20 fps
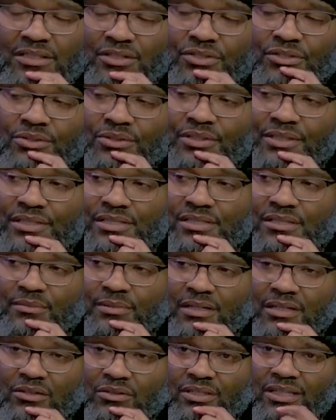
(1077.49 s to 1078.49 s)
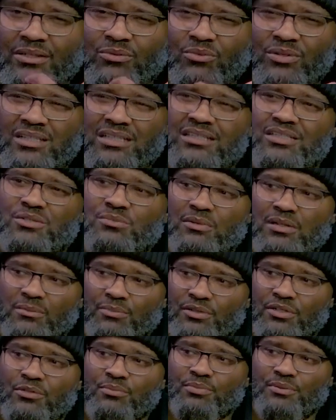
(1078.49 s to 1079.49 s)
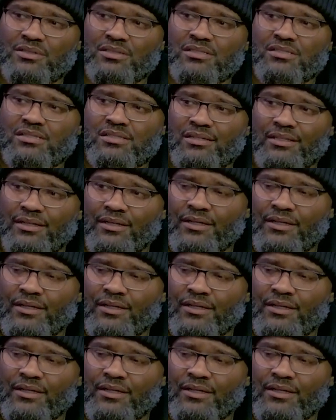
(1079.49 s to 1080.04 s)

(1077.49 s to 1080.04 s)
curious about okay, what is my purpose?